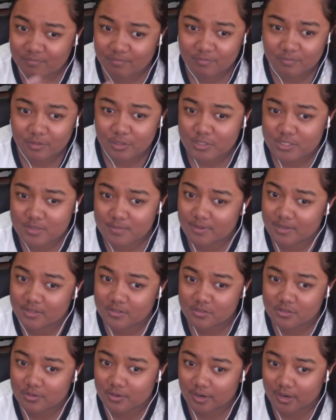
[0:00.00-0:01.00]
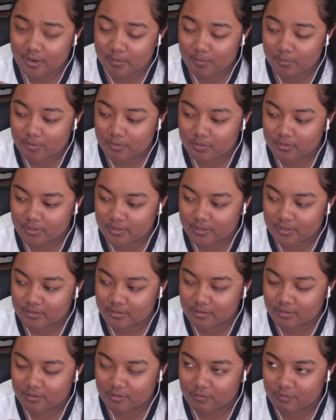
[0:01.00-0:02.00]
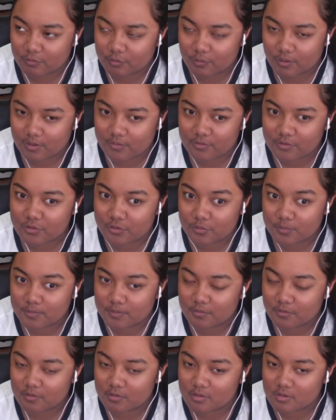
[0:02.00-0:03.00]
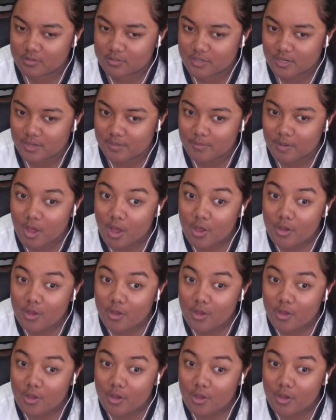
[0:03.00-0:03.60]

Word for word: looked at my Instagram or like if you haven't known me for a long time.